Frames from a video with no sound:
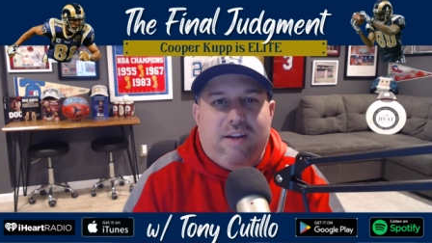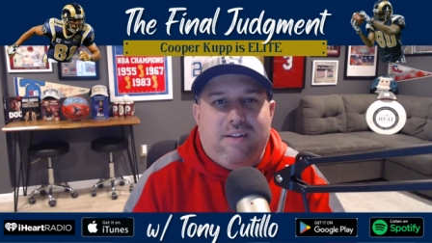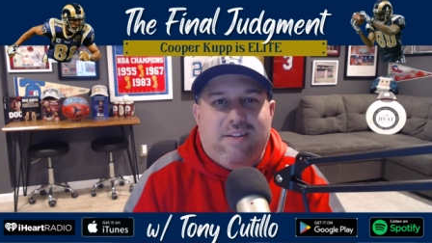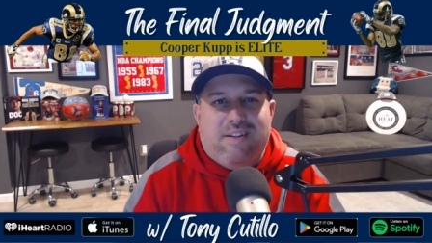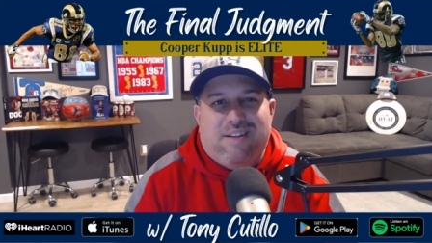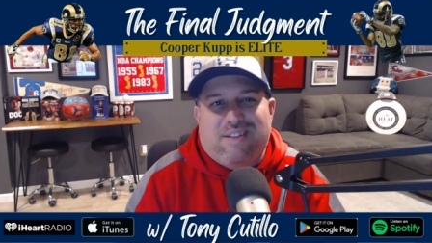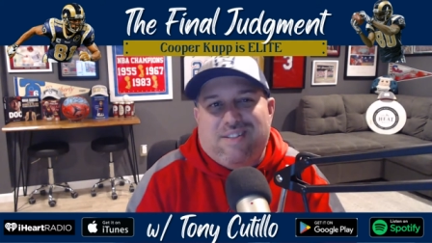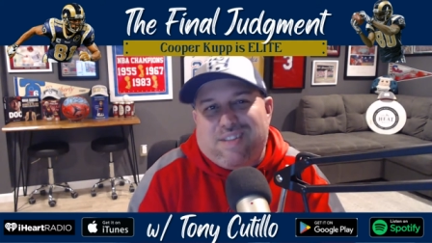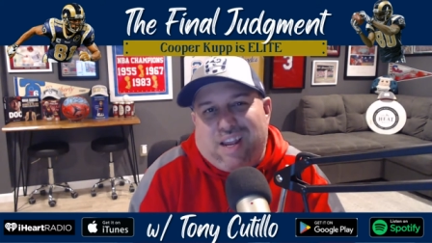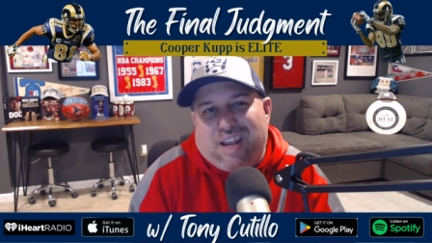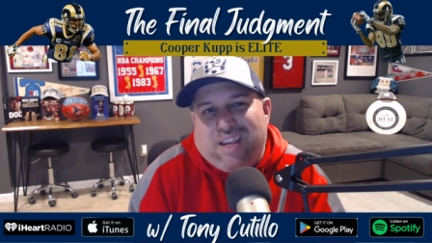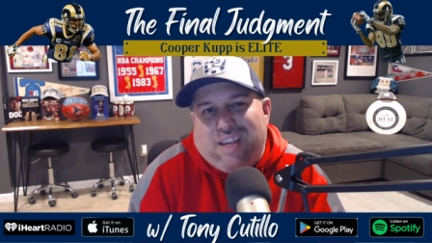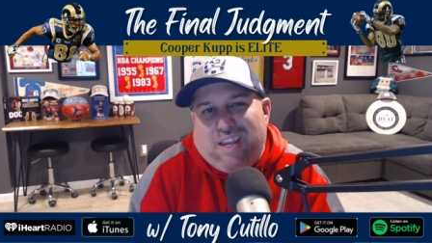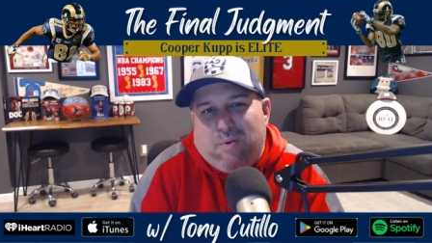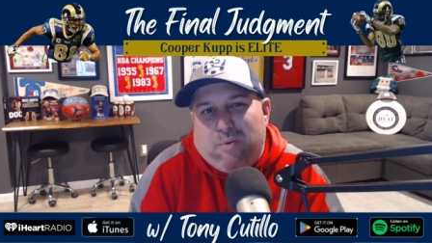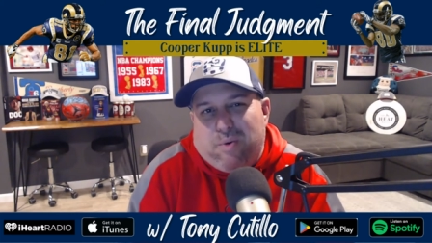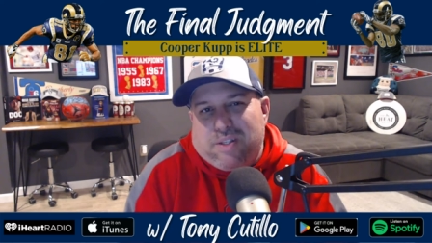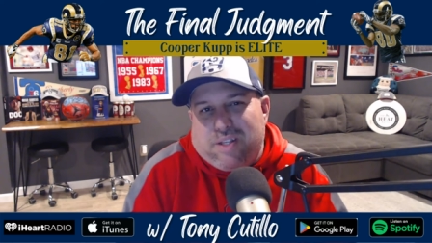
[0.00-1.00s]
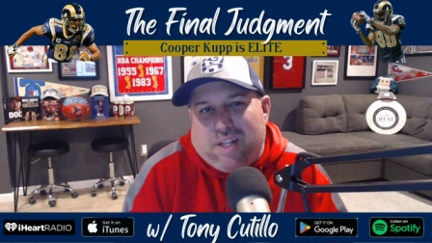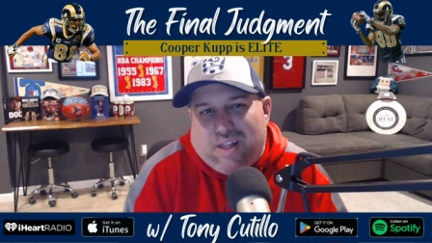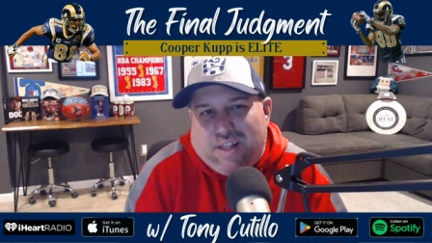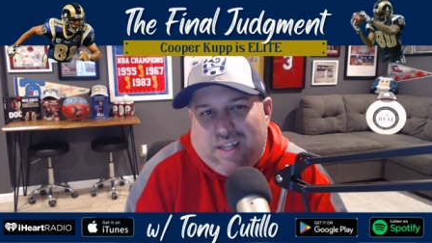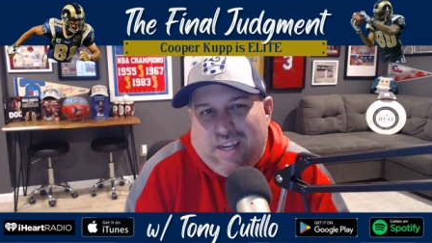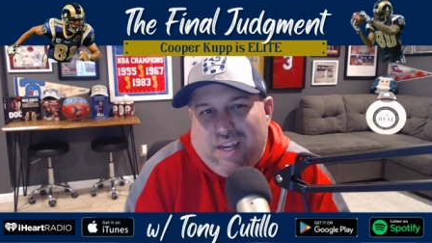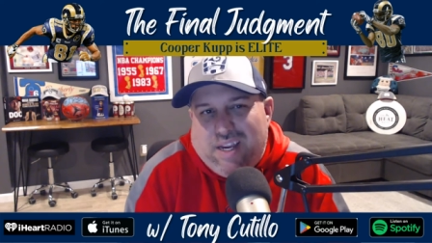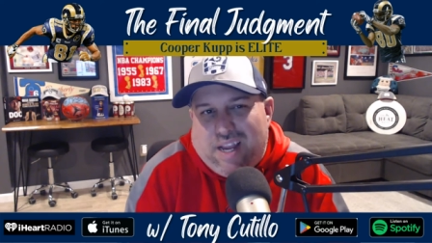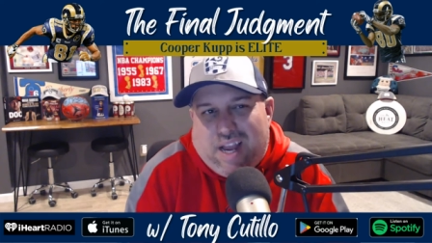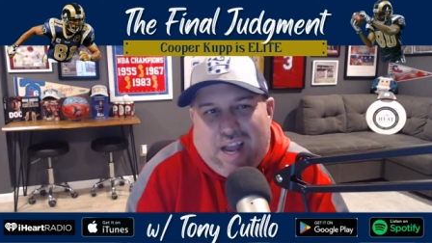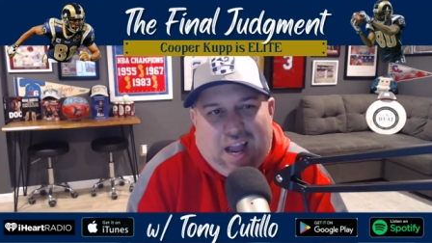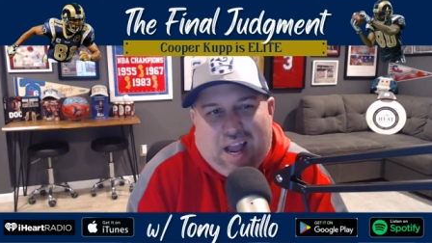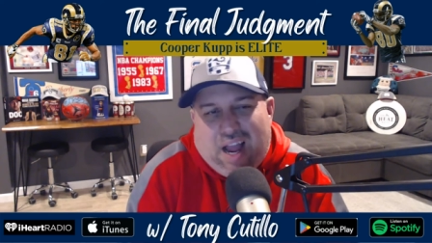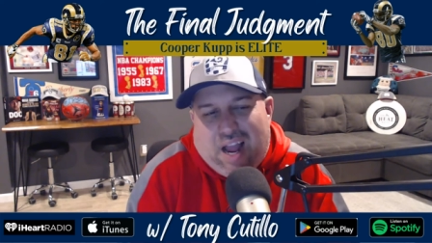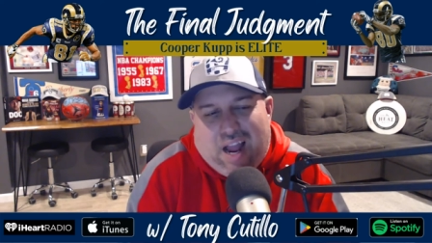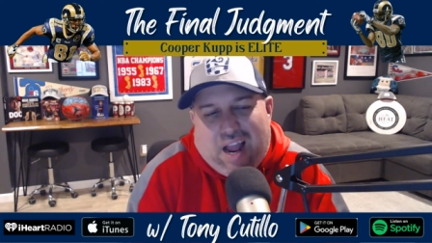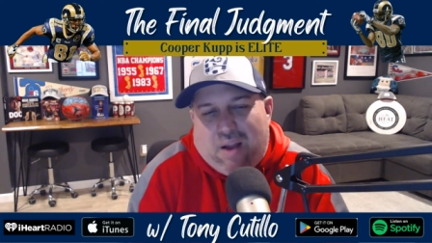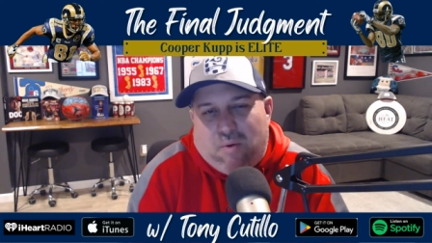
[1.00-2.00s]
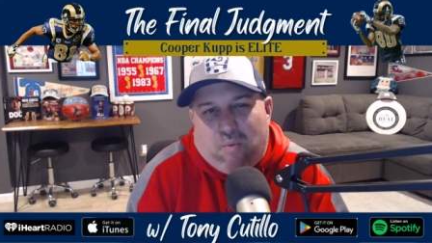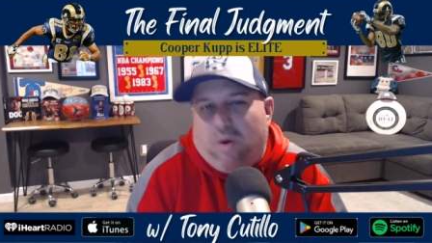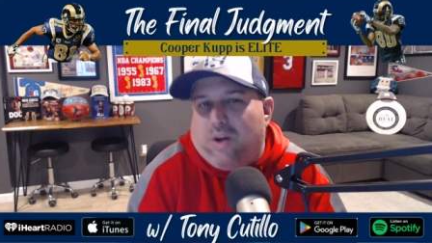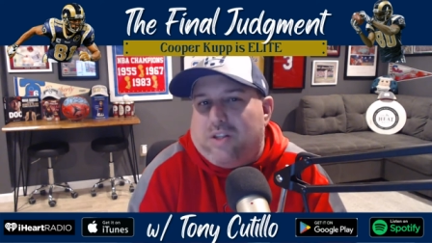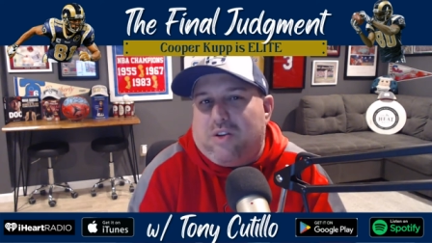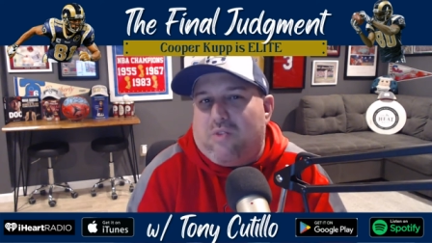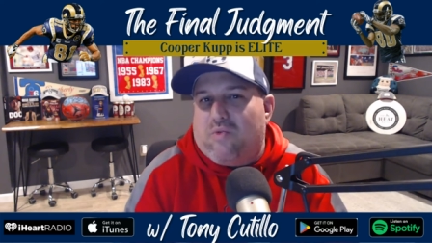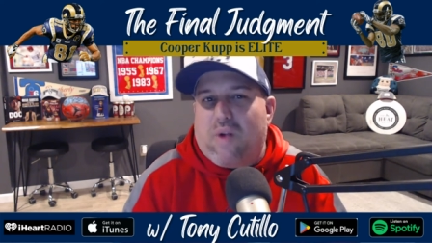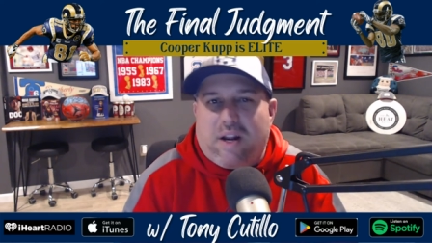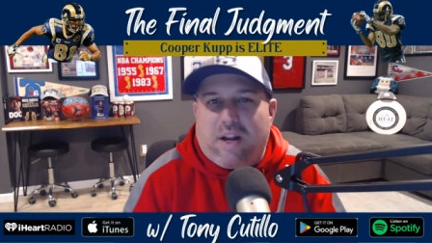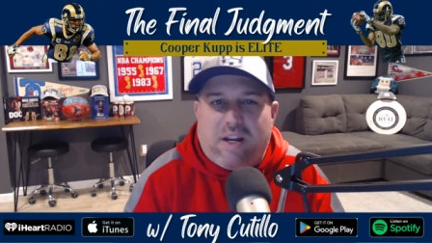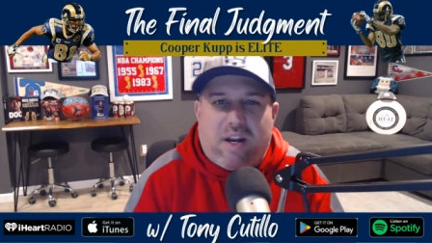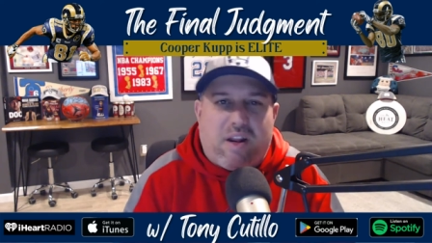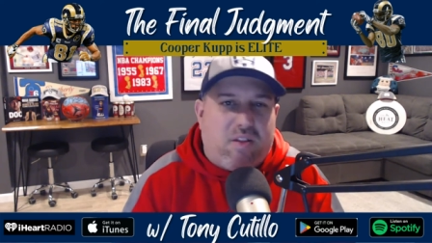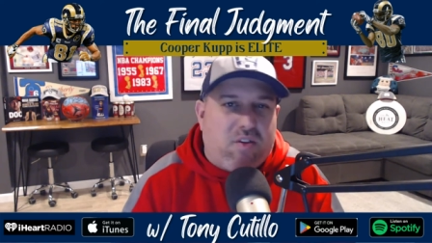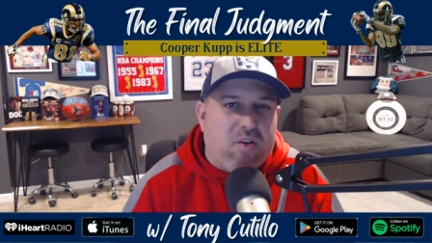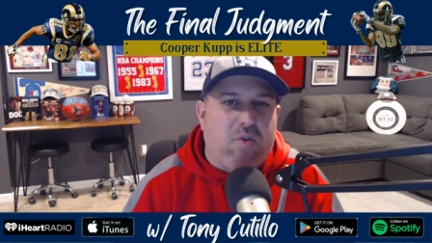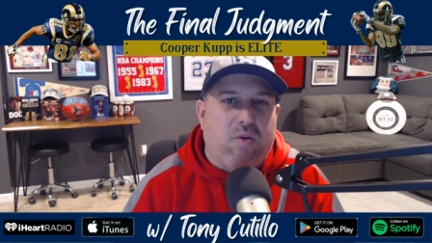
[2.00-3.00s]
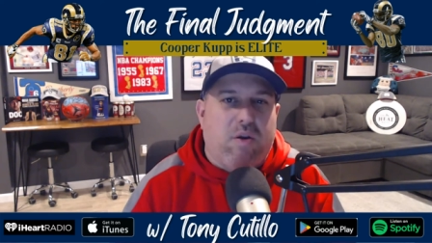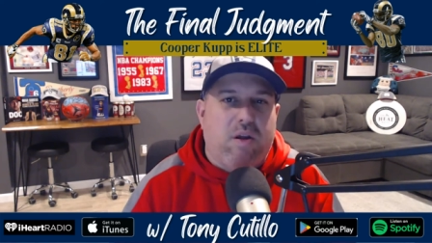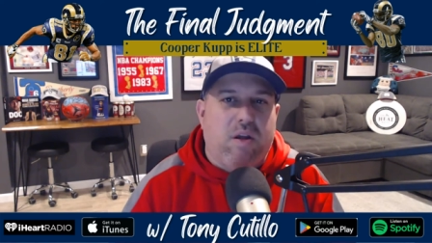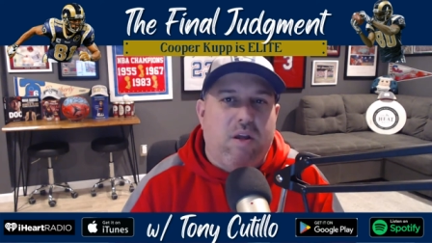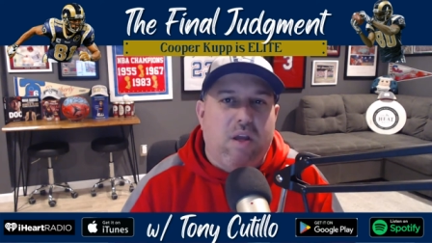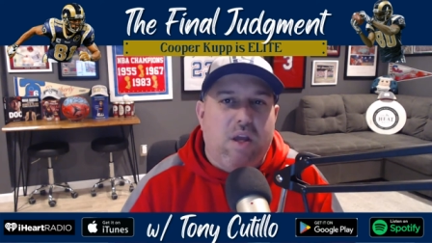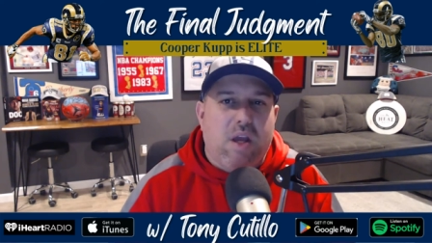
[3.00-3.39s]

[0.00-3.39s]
to say he was elite, I, I wasn't ready to do it.